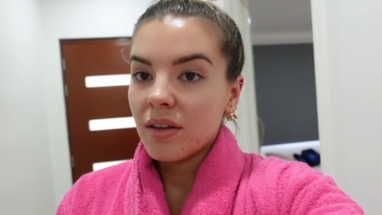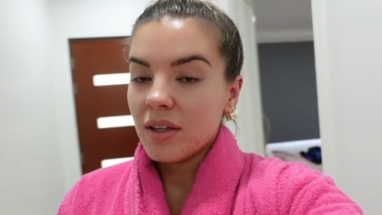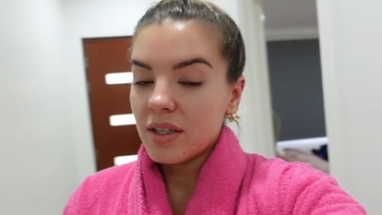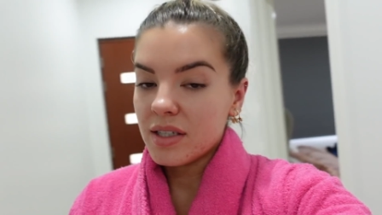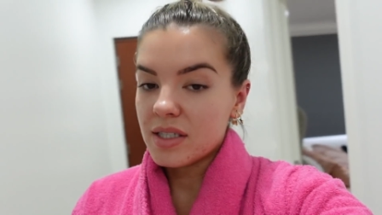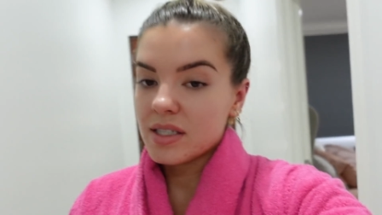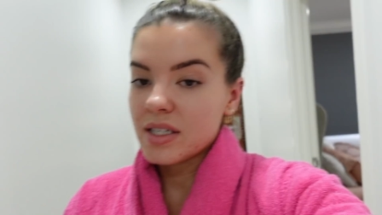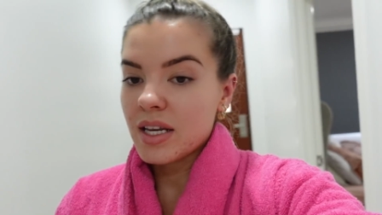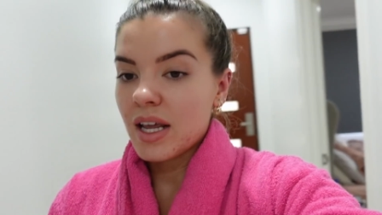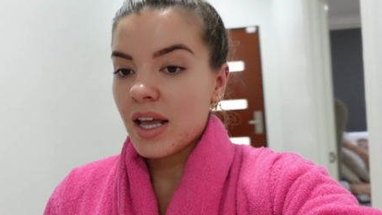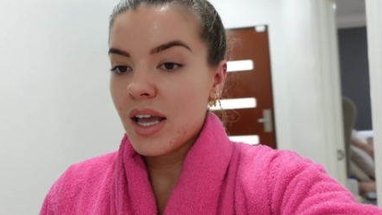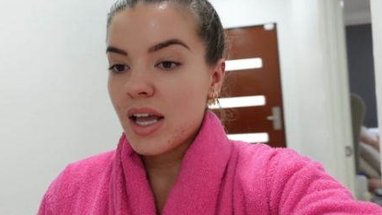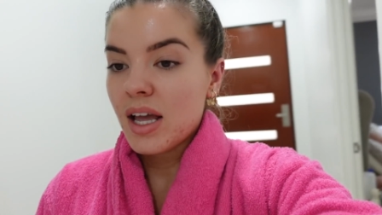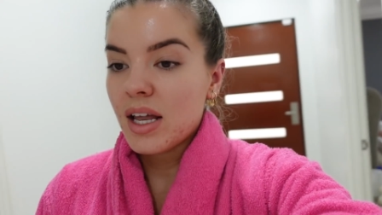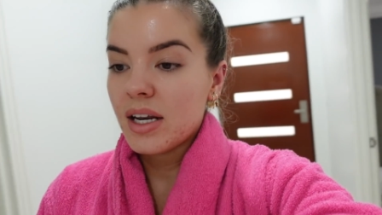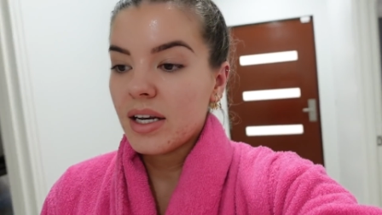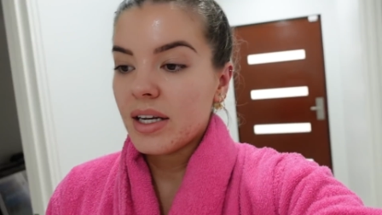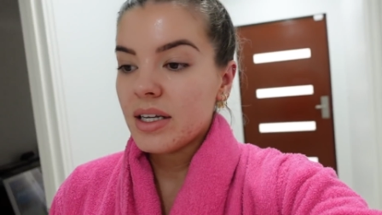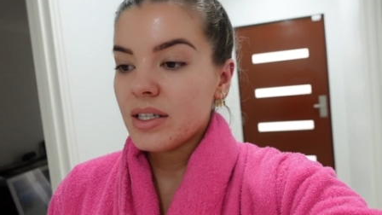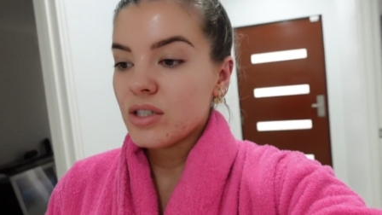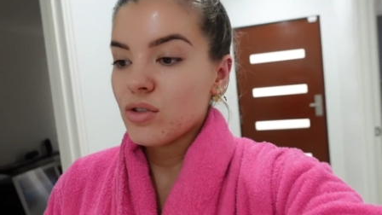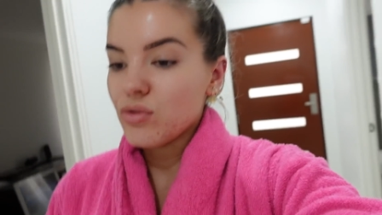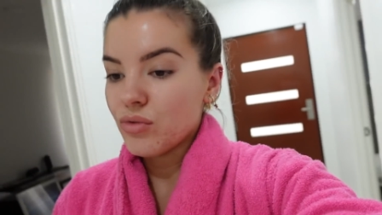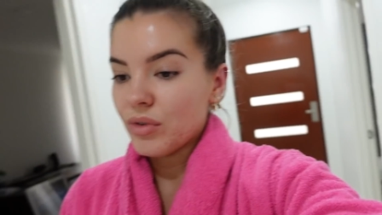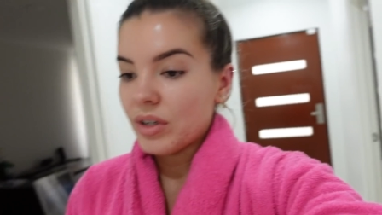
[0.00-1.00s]
This tan
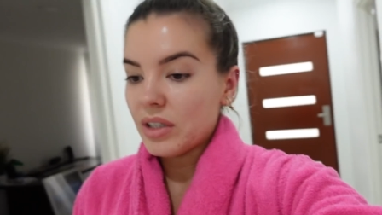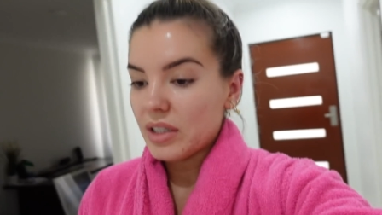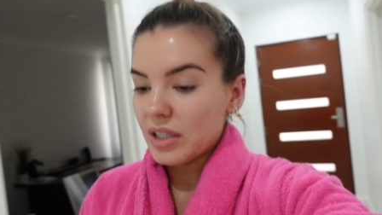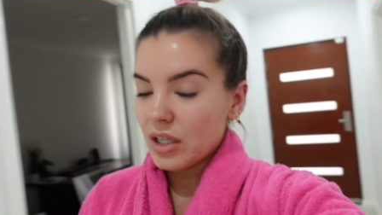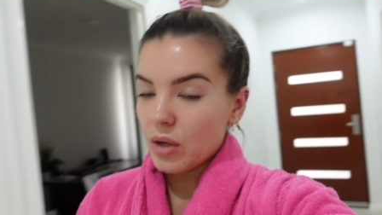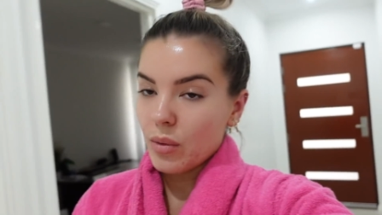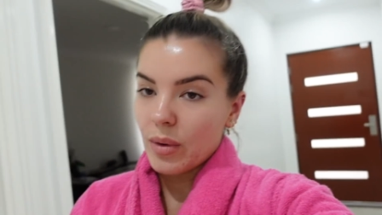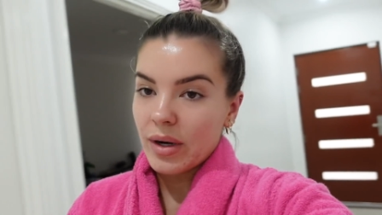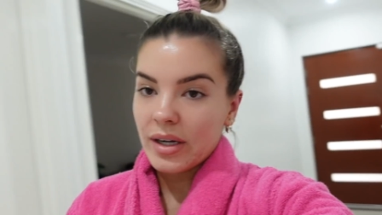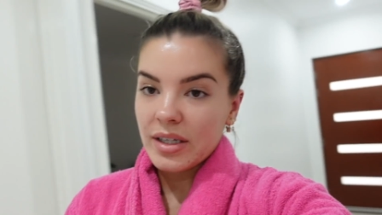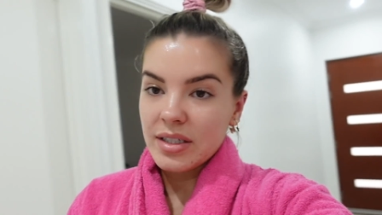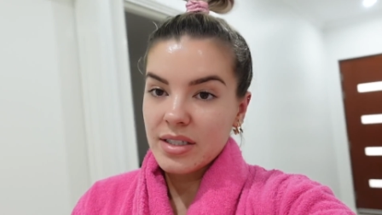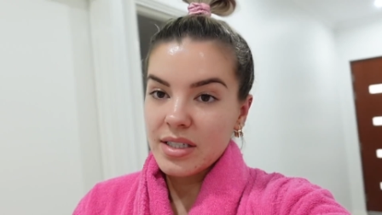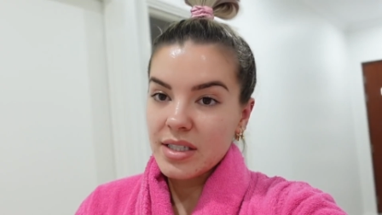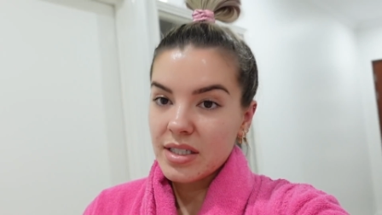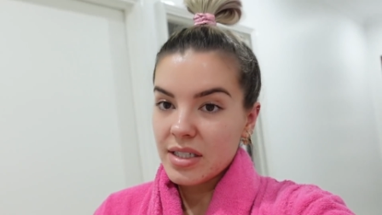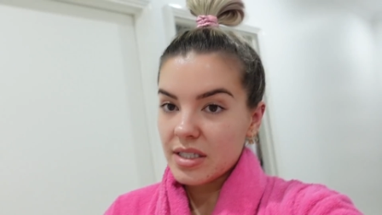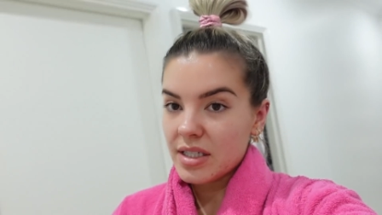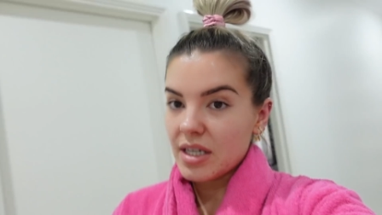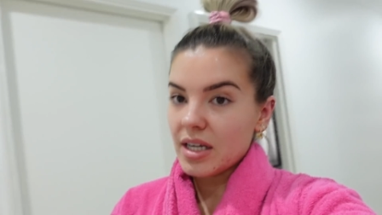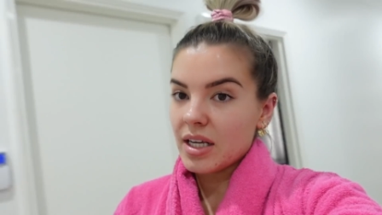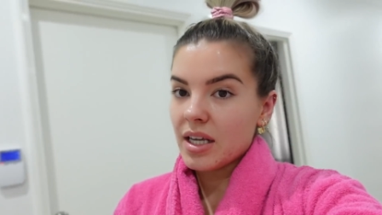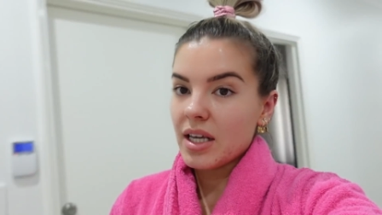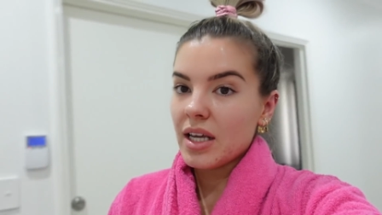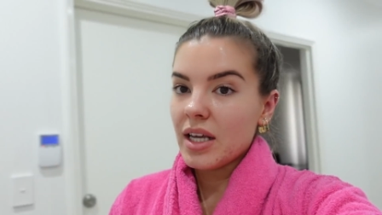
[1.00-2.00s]
is really quite
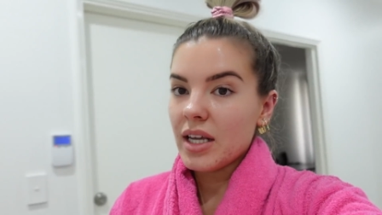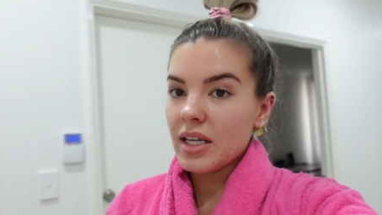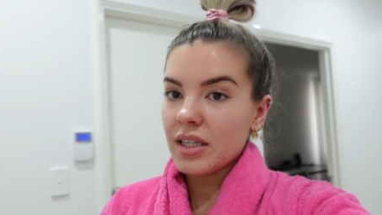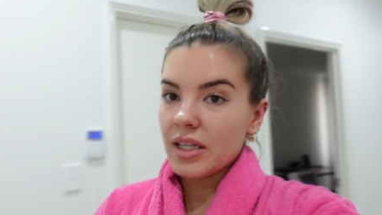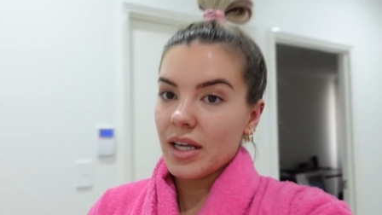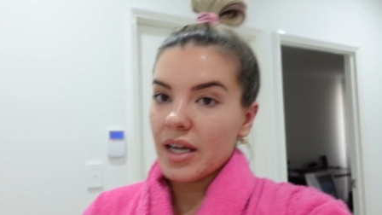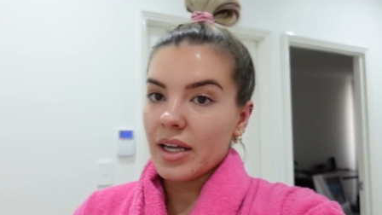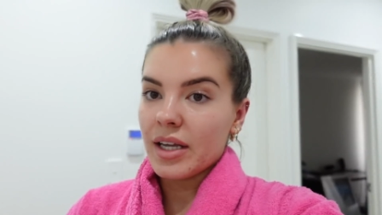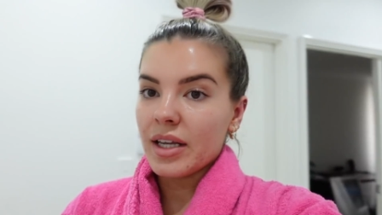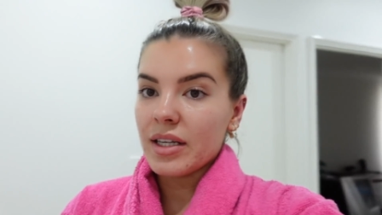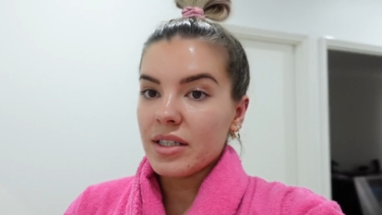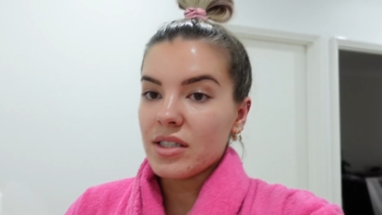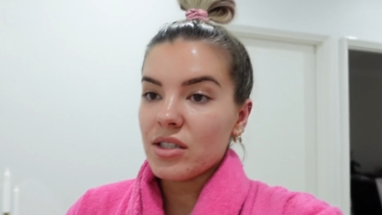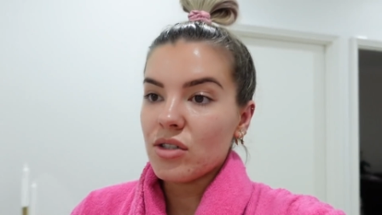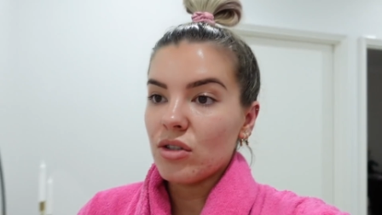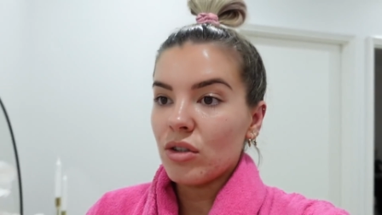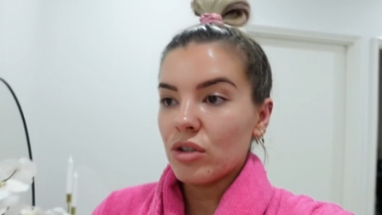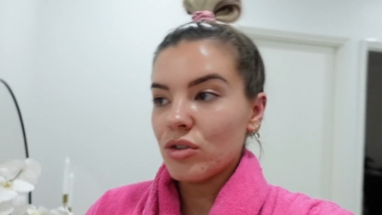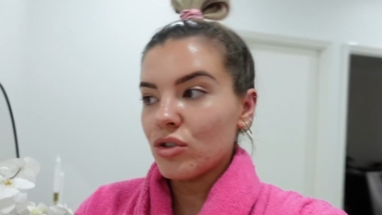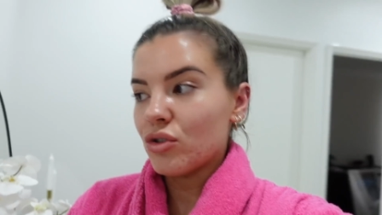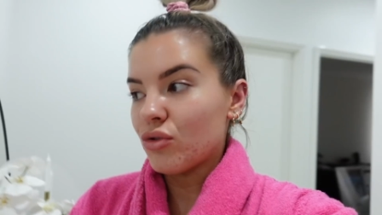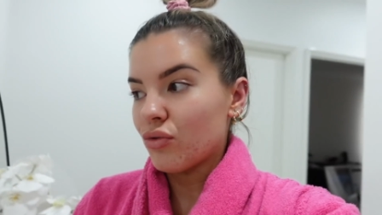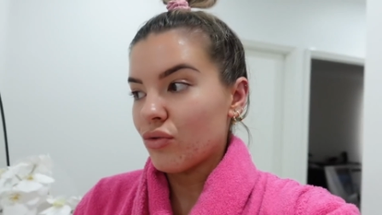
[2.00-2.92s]
sticky, like it's not